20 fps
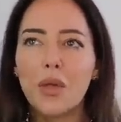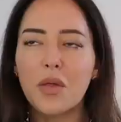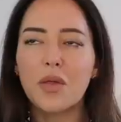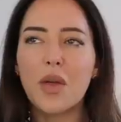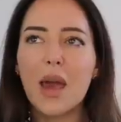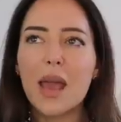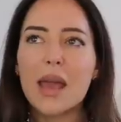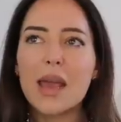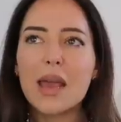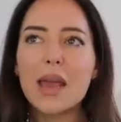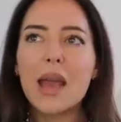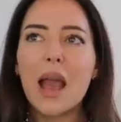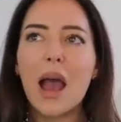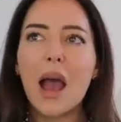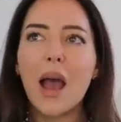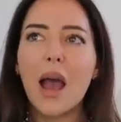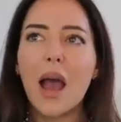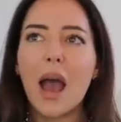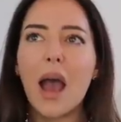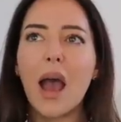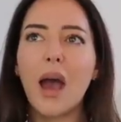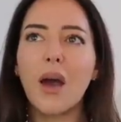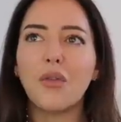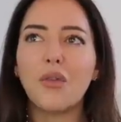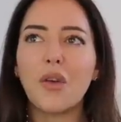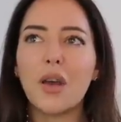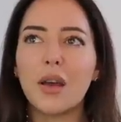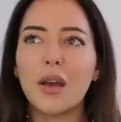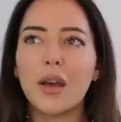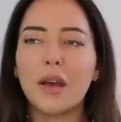they
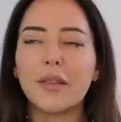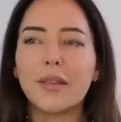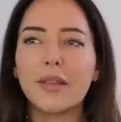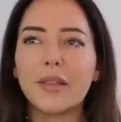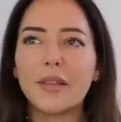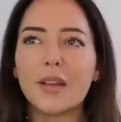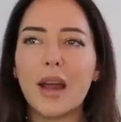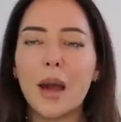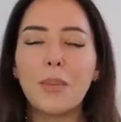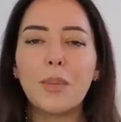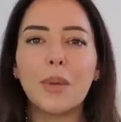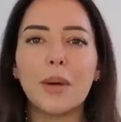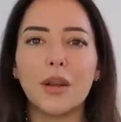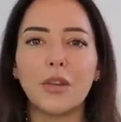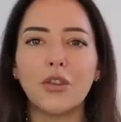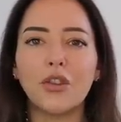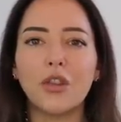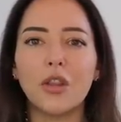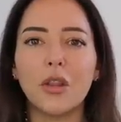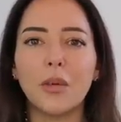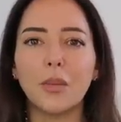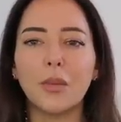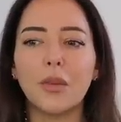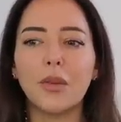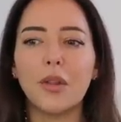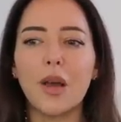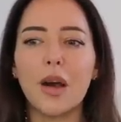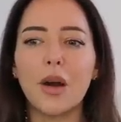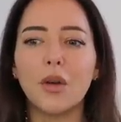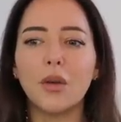have established
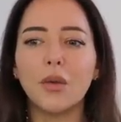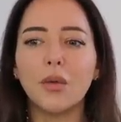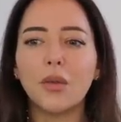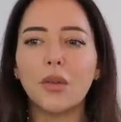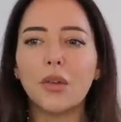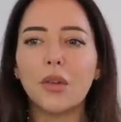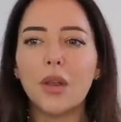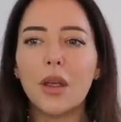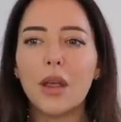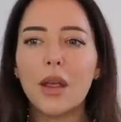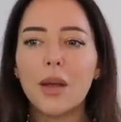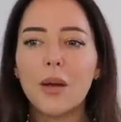themselves